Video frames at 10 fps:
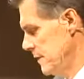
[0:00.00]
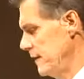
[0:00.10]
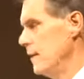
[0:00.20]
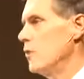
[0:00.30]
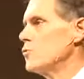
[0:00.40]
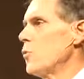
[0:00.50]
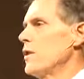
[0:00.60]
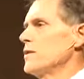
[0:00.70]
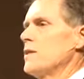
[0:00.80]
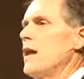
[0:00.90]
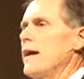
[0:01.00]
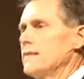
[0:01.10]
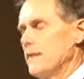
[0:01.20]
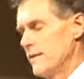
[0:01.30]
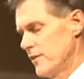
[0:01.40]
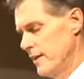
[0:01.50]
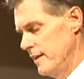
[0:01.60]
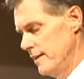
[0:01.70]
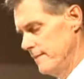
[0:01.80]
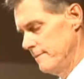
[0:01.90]
and he knows what it's like to live
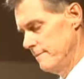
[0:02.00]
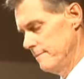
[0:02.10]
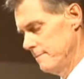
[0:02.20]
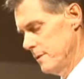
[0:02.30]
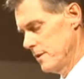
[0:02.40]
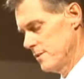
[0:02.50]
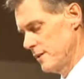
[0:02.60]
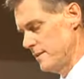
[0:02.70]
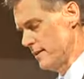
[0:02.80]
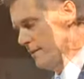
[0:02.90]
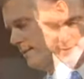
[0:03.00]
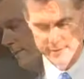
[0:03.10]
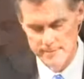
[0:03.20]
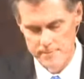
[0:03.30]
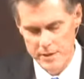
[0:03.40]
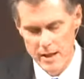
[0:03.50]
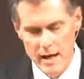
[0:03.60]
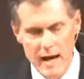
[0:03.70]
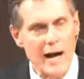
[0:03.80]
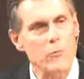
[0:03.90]
again because he did it.
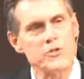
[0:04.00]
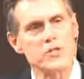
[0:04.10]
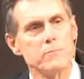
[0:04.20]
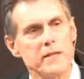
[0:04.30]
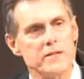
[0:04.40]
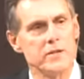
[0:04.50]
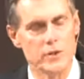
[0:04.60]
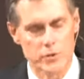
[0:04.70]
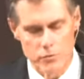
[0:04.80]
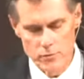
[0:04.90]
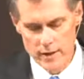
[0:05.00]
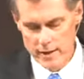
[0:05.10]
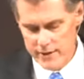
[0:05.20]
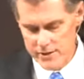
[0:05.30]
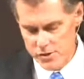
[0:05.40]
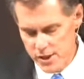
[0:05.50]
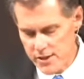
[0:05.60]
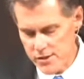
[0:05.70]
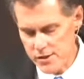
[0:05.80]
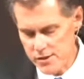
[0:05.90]
I would submit to you that
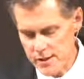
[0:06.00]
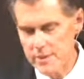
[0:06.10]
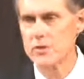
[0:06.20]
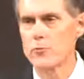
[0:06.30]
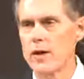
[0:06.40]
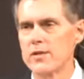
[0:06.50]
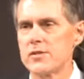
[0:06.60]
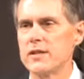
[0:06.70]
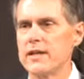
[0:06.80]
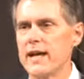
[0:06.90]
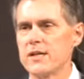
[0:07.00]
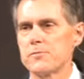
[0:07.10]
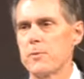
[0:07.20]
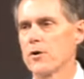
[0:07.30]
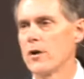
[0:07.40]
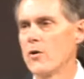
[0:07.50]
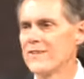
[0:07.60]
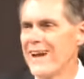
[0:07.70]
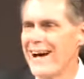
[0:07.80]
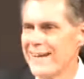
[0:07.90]
Jesus is the resident expert
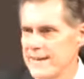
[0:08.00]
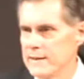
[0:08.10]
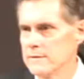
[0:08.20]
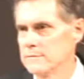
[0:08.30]
on dying